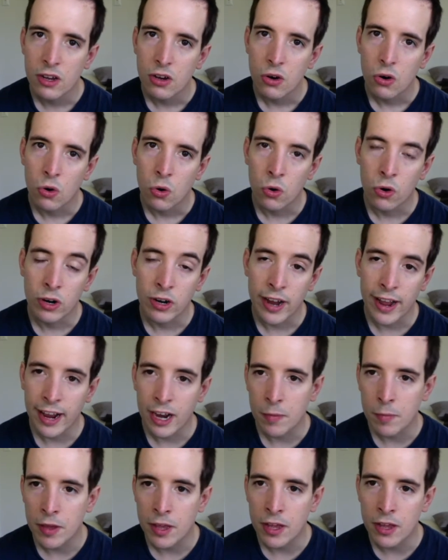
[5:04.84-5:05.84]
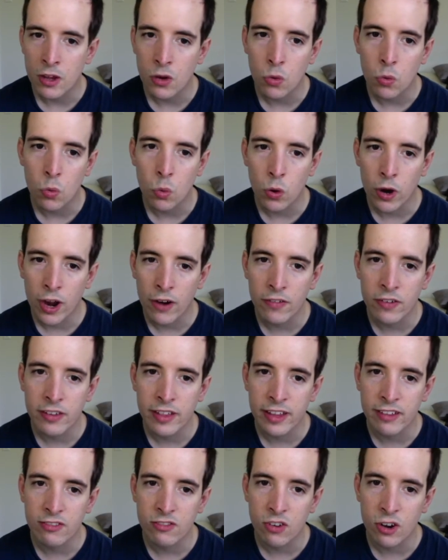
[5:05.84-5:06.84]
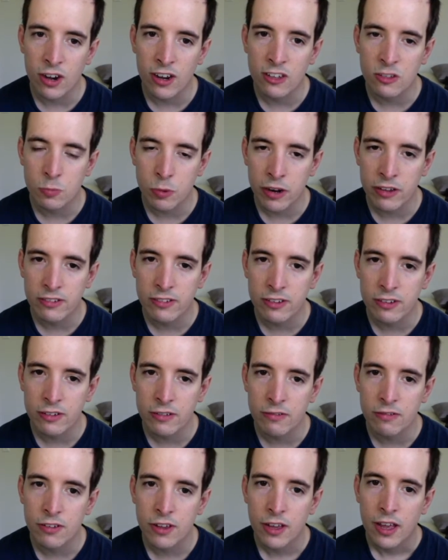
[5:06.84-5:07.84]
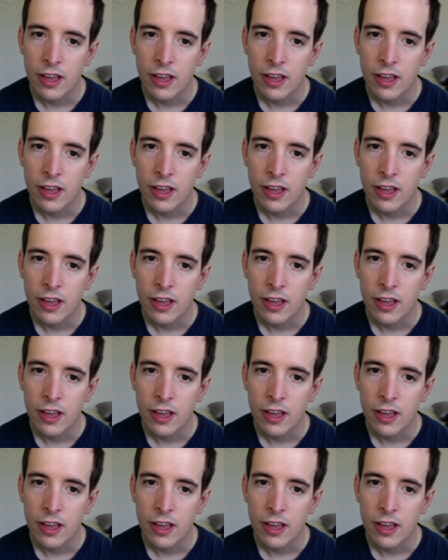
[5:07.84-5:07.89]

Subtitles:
or an anime, whatever that's very expressive,